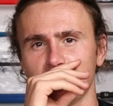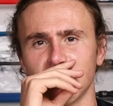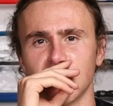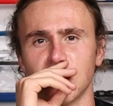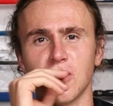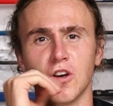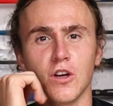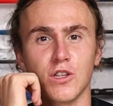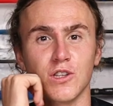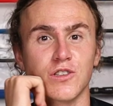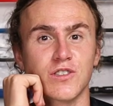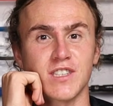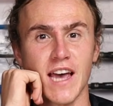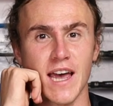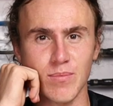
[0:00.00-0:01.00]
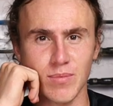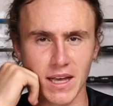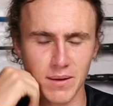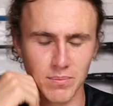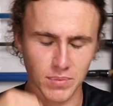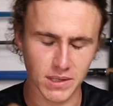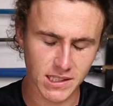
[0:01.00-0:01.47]
to tame
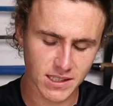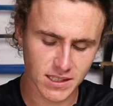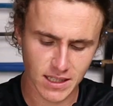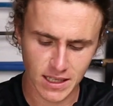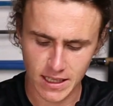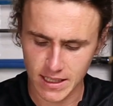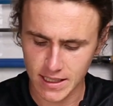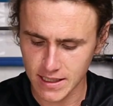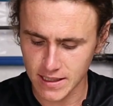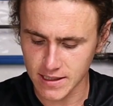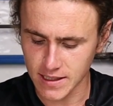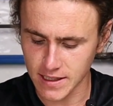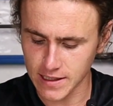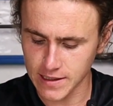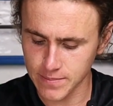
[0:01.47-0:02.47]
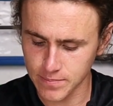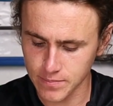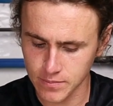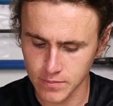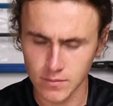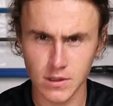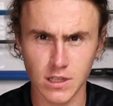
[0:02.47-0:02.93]
that beast.
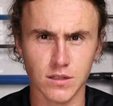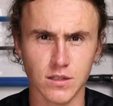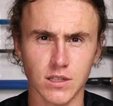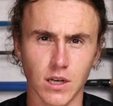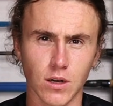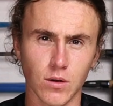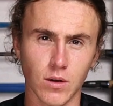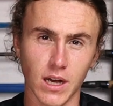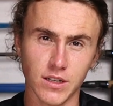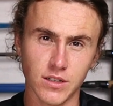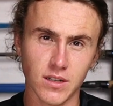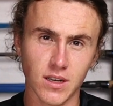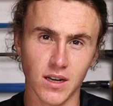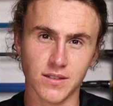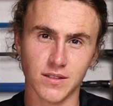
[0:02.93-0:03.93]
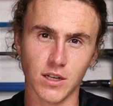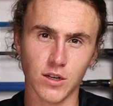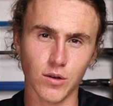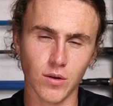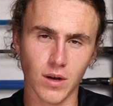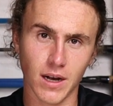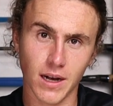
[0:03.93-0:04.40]
So as you guys
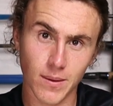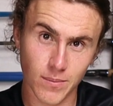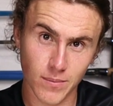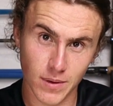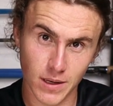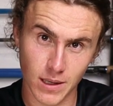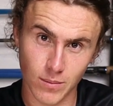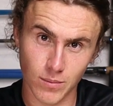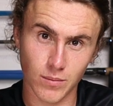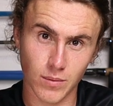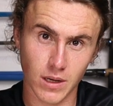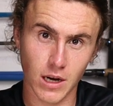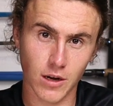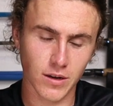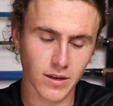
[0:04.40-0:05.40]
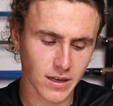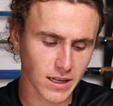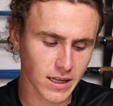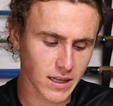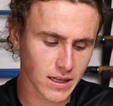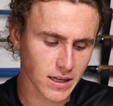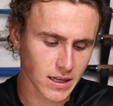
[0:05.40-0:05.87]
know, I'm
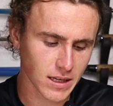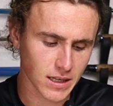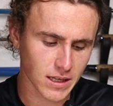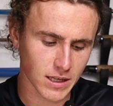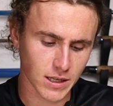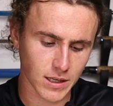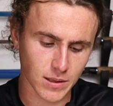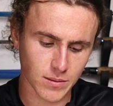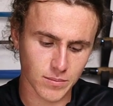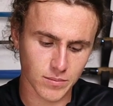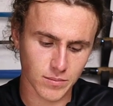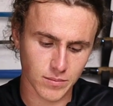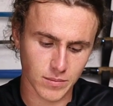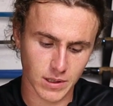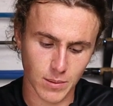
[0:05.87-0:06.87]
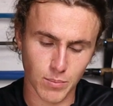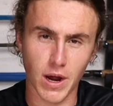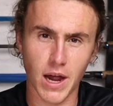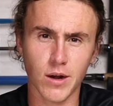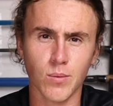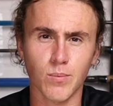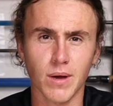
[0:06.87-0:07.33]
currently a
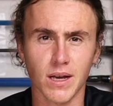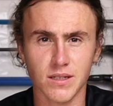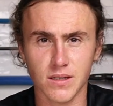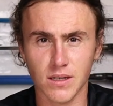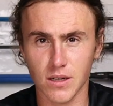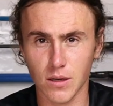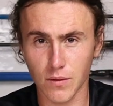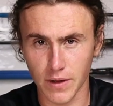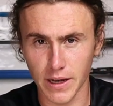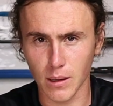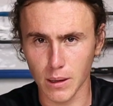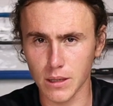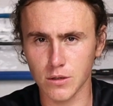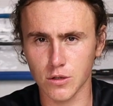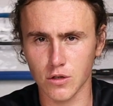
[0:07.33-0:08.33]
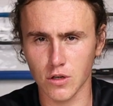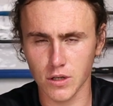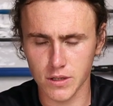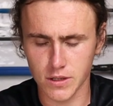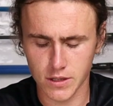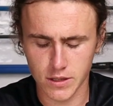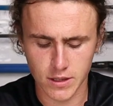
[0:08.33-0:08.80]
brand ambassador of ALX
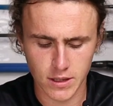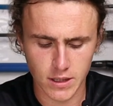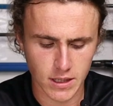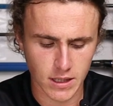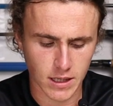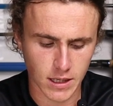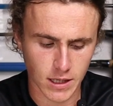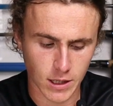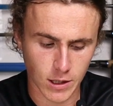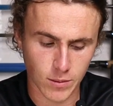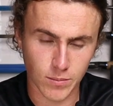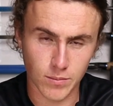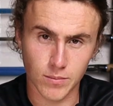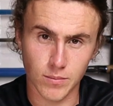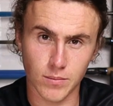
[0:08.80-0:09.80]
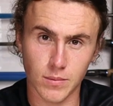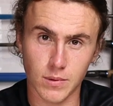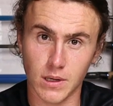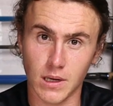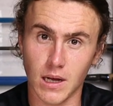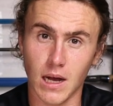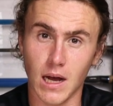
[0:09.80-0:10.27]
rods.
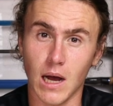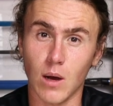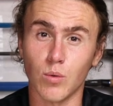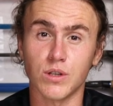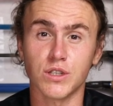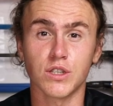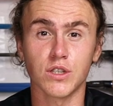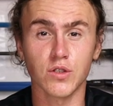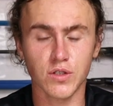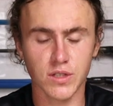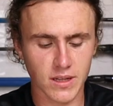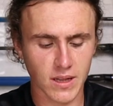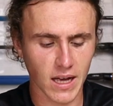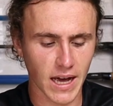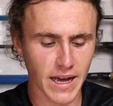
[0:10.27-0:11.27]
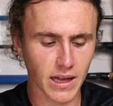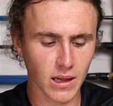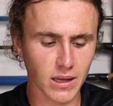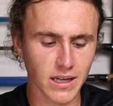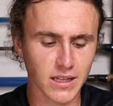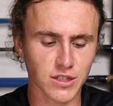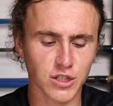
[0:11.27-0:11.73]
I was using the
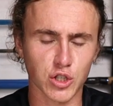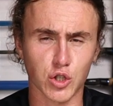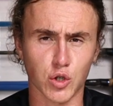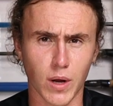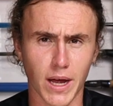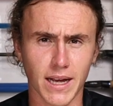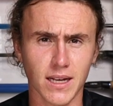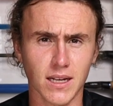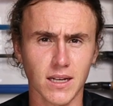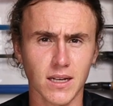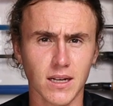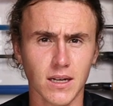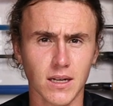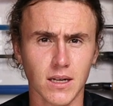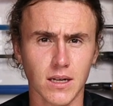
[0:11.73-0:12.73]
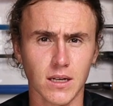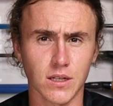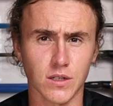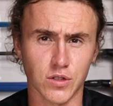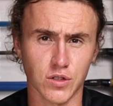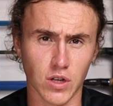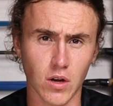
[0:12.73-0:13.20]
ALX Dragger
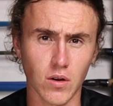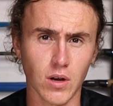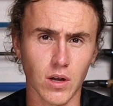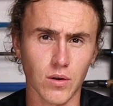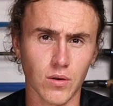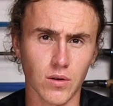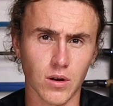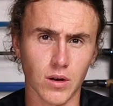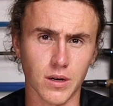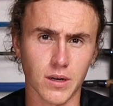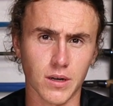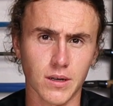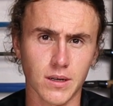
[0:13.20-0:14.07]
Zolo rod.